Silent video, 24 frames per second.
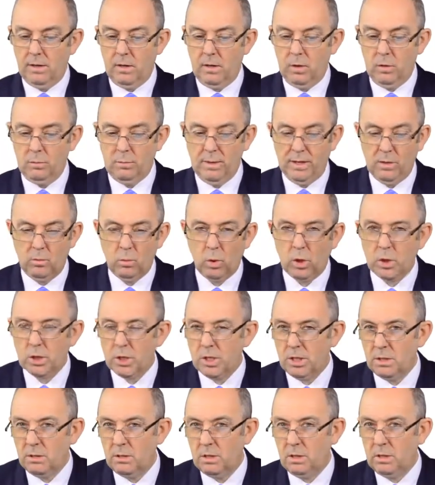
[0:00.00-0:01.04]
who've been
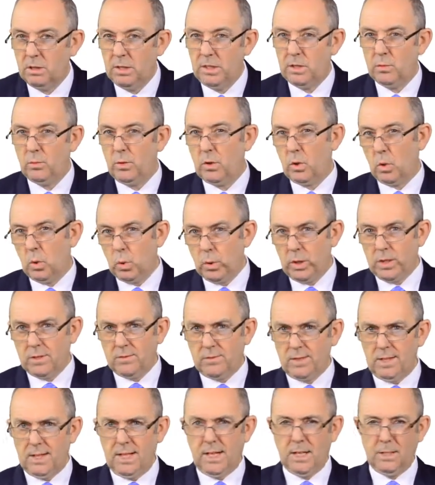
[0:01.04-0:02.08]
watching these recordings
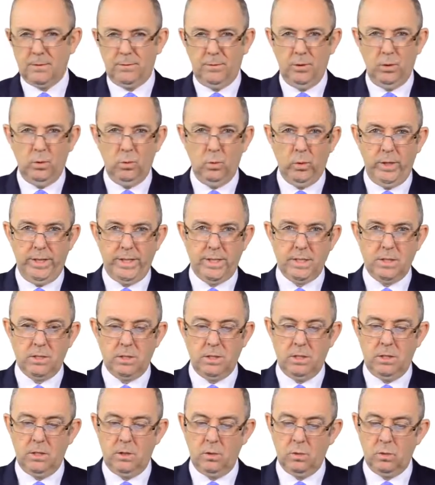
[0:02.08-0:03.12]
for the last few weeks,
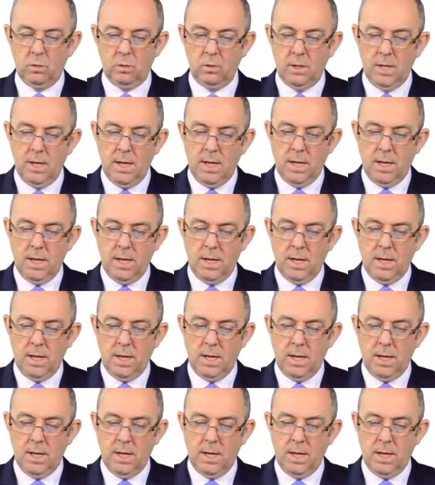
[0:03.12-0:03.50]
you'll